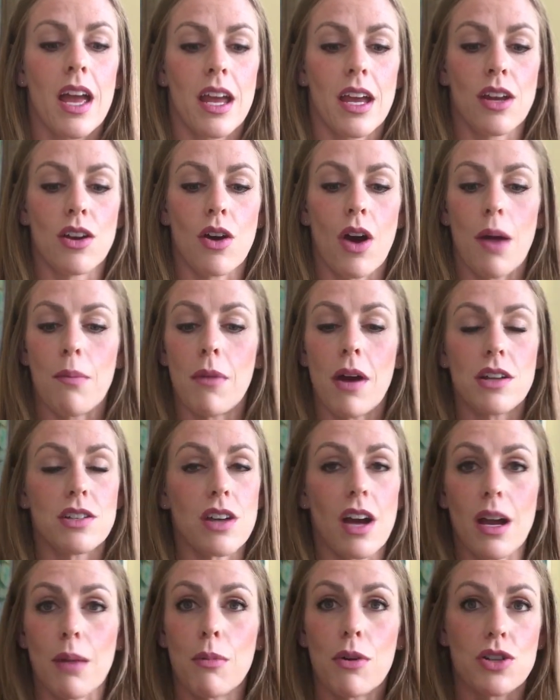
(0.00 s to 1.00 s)
I'm not
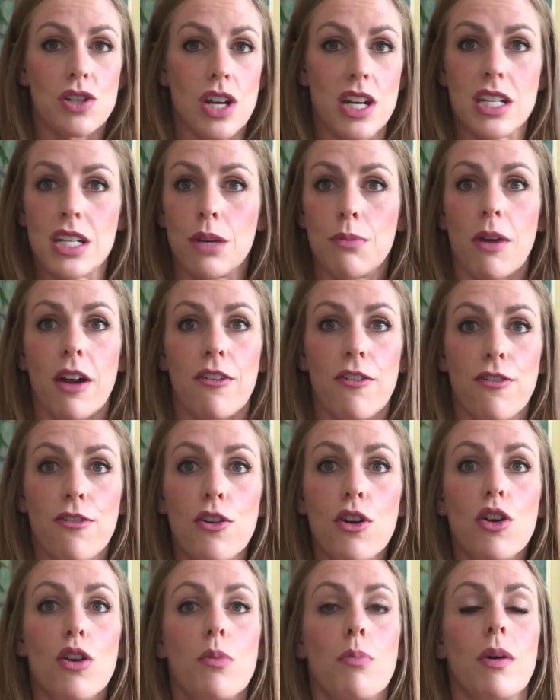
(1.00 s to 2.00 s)
talking about changing my
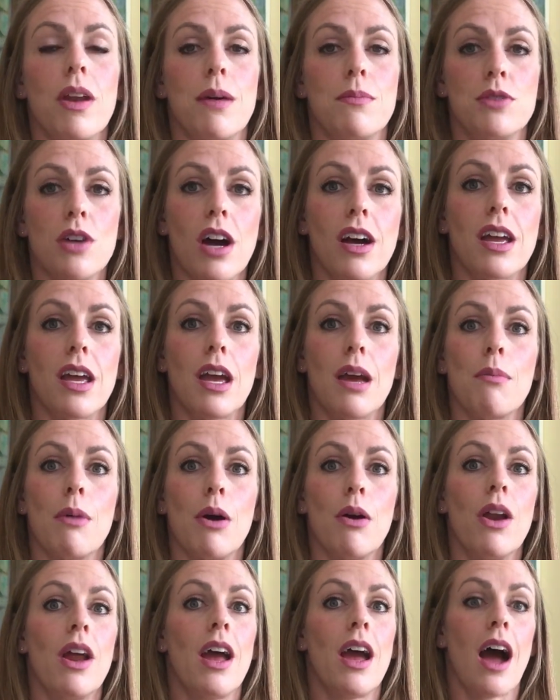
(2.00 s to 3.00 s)
food, but I'm talking
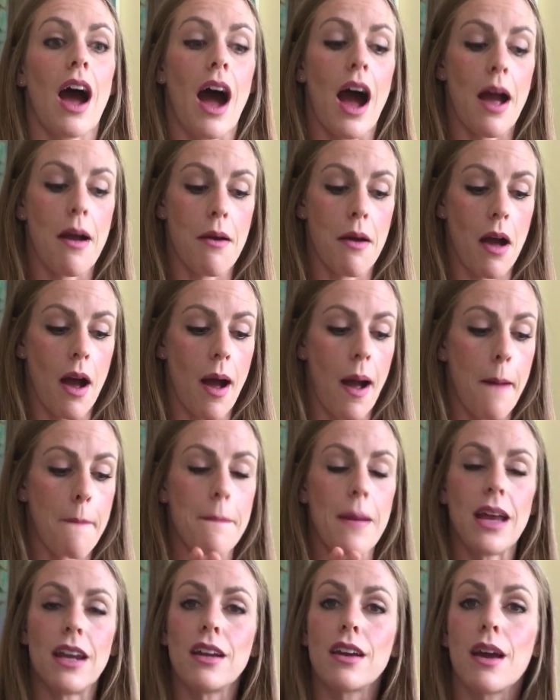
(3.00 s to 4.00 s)
about I
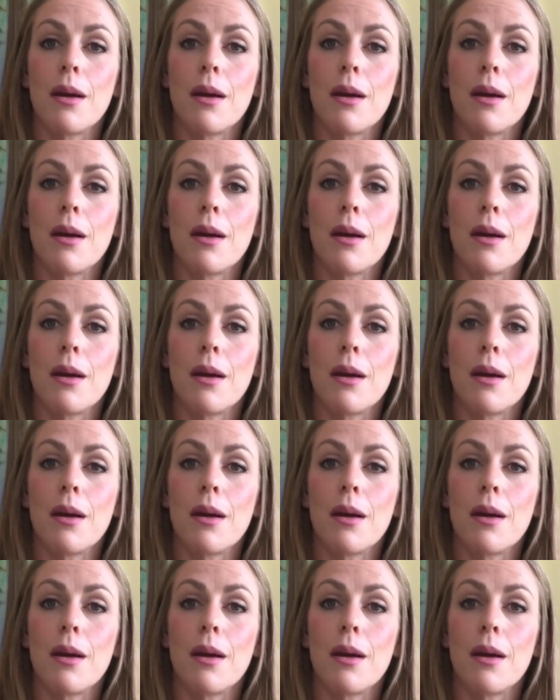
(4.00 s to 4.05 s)
made a